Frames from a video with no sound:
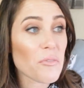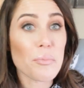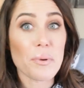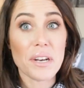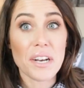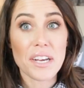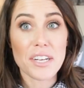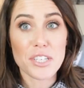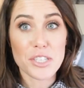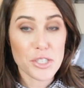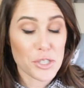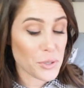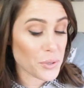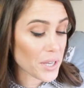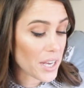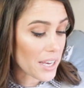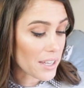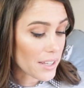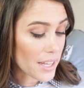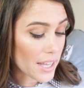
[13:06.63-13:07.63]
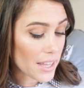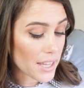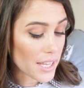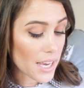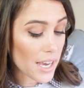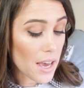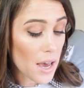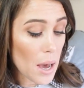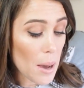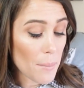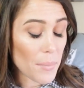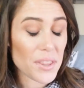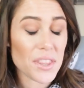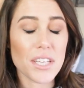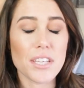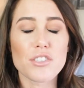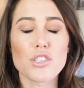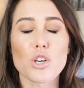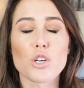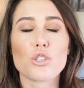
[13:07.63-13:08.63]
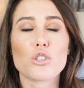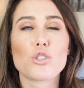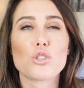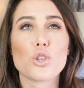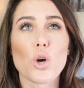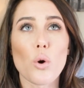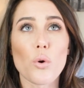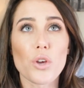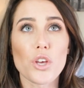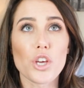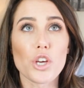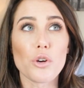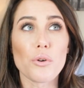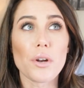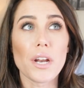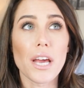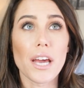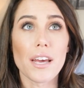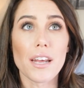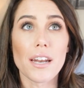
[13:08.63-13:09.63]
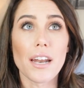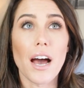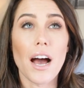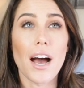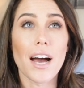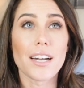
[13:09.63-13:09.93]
been on a shoe kick lately but these are so cute and